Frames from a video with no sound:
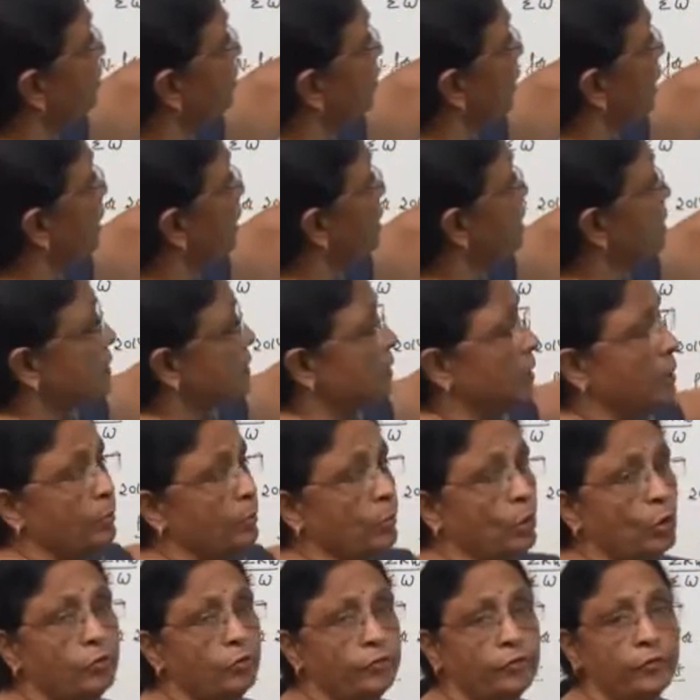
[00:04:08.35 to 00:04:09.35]
by sum
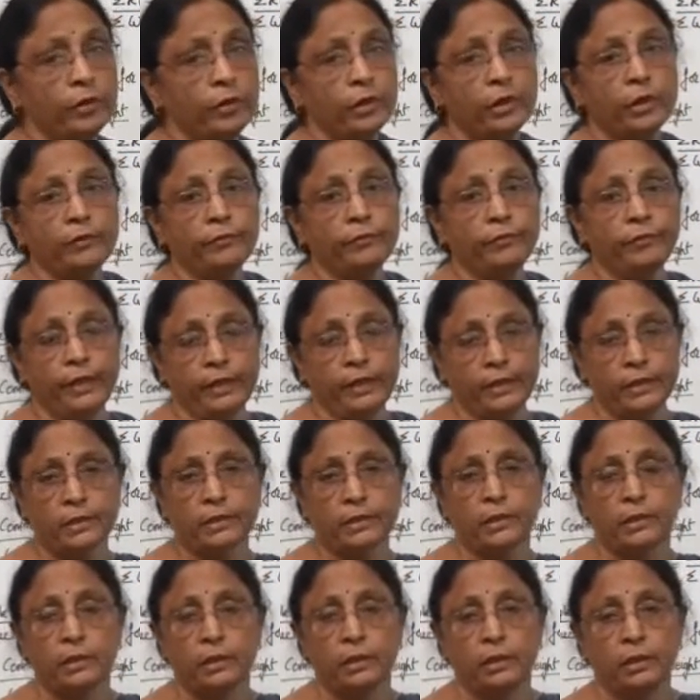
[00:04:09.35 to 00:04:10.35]
of
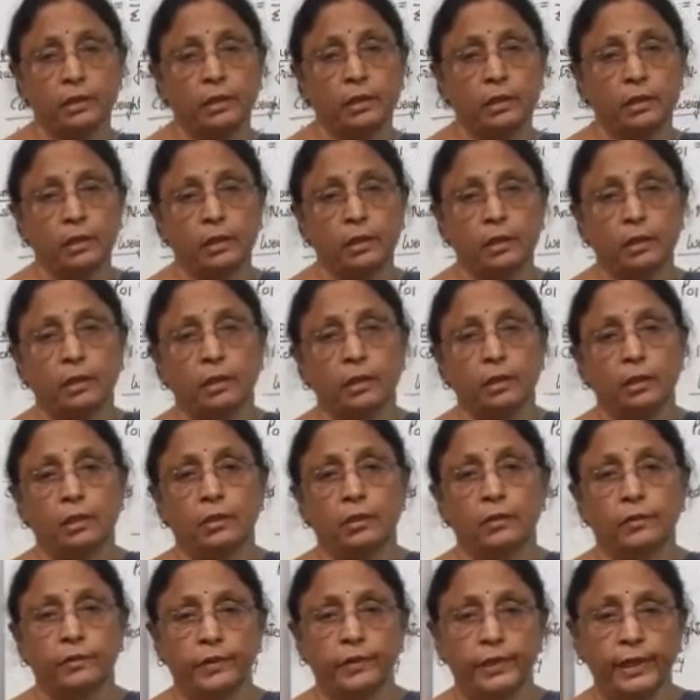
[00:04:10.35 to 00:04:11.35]
weights,
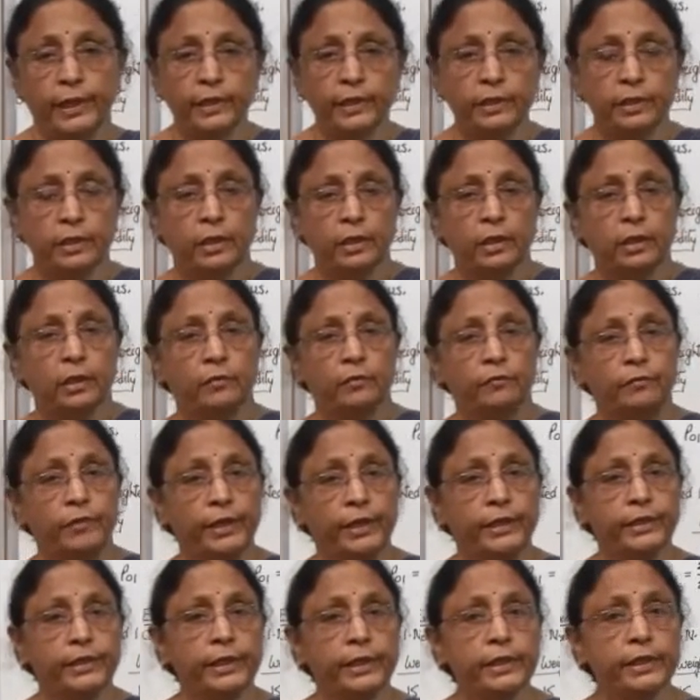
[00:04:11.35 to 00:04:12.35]
right?
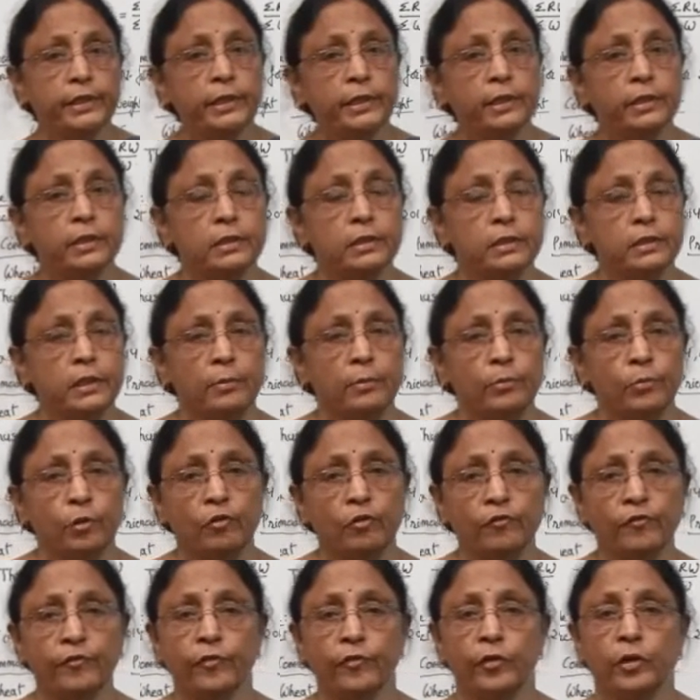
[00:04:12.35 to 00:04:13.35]
Weighted sum
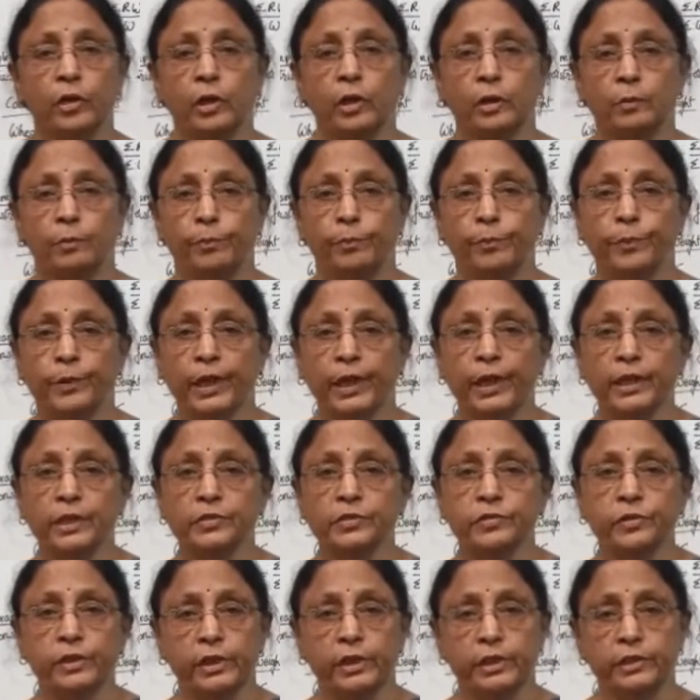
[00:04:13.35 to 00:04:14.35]
of
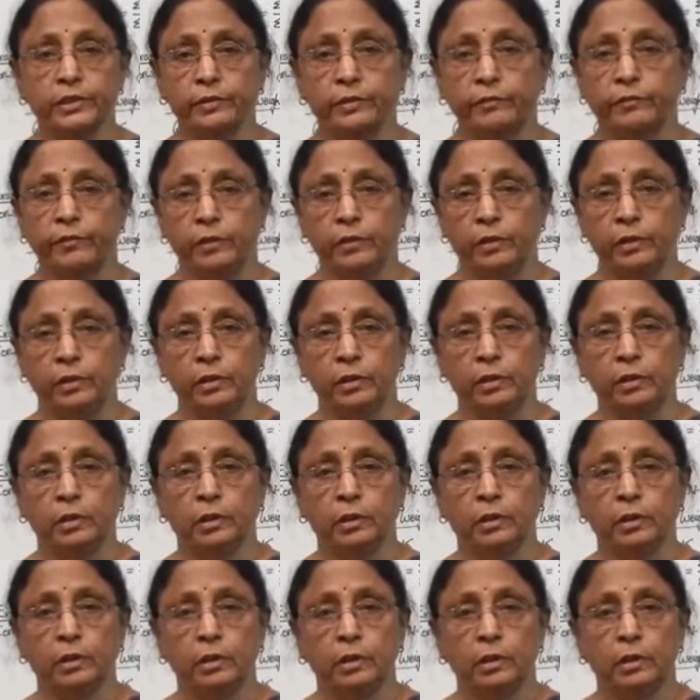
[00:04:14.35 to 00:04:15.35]
price relative.
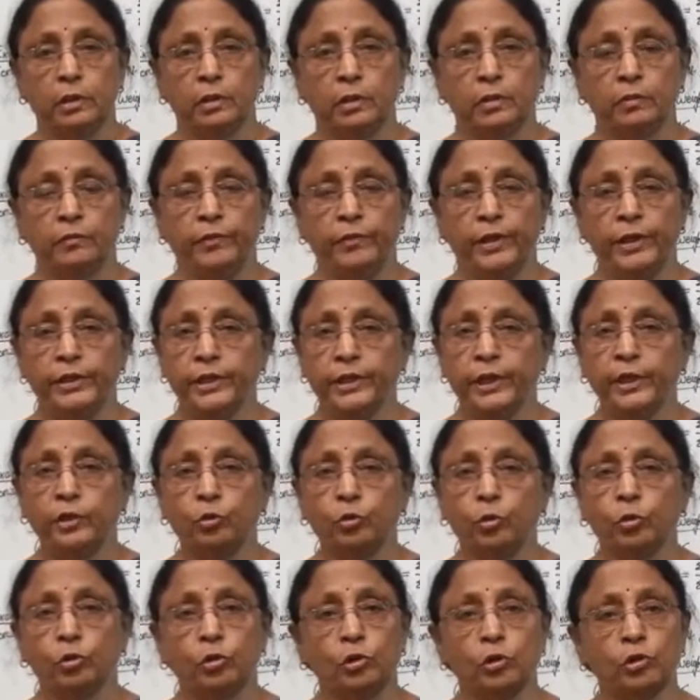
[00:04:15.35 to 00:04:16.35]
Weighted
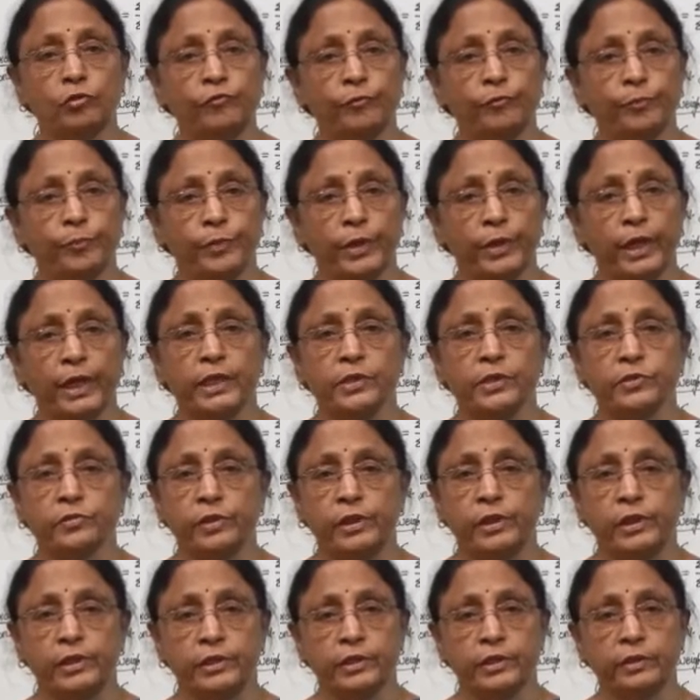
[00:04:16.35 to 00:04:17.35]
total of price
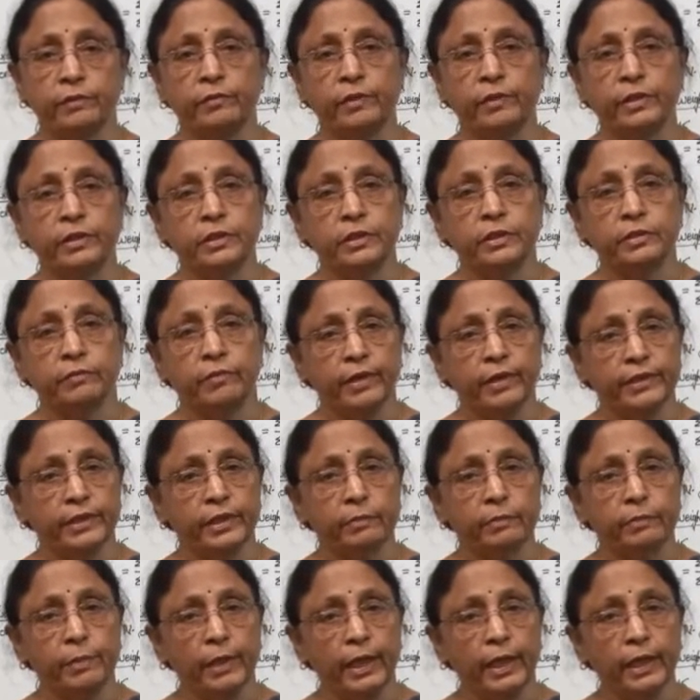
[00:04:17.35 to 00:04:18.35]
relative is
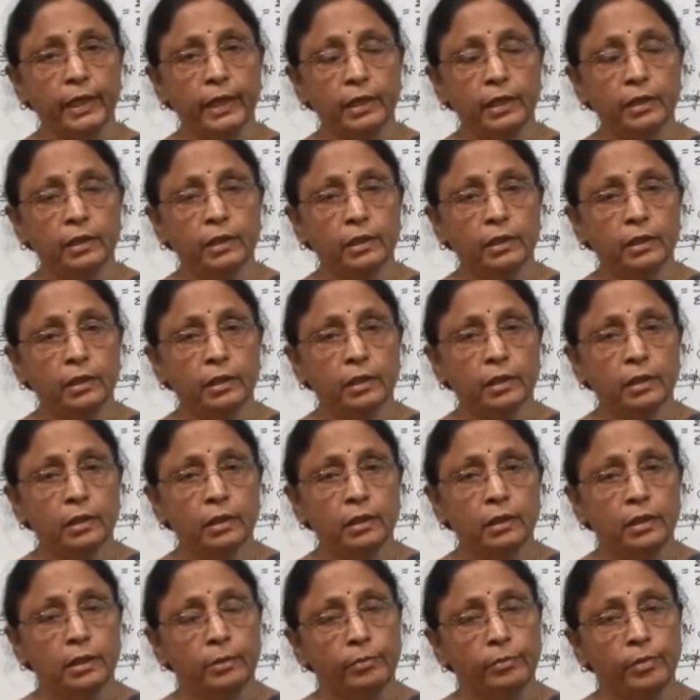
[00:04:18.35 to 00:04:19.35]
divided by
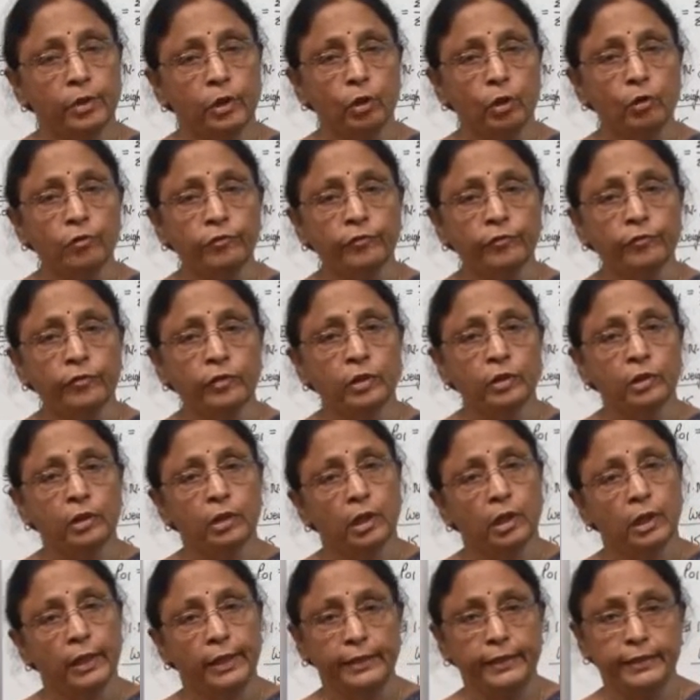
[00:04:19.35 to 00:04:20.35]
number of
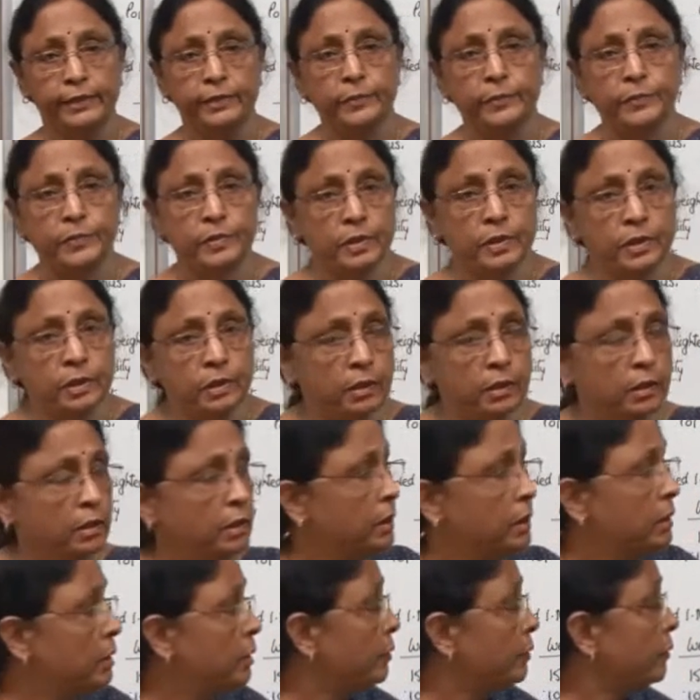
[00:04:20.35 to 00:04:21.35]
items,
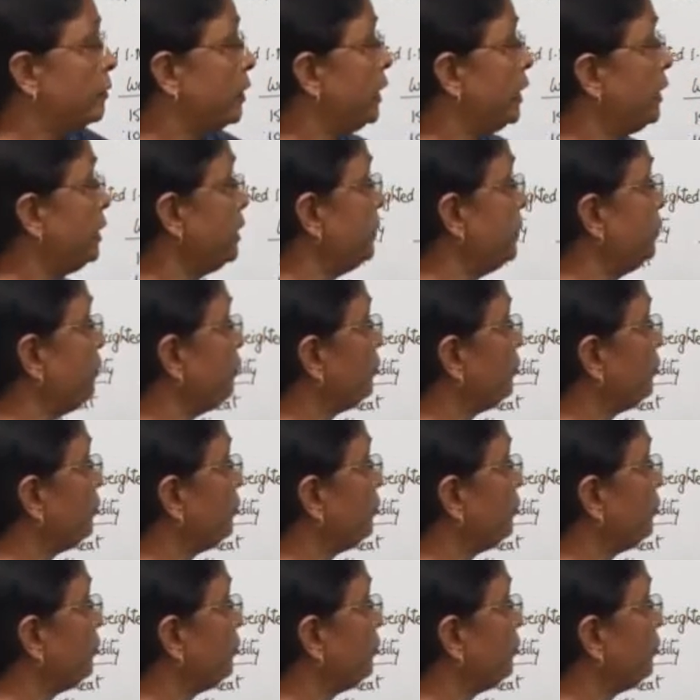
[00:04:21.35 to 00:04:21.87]
right?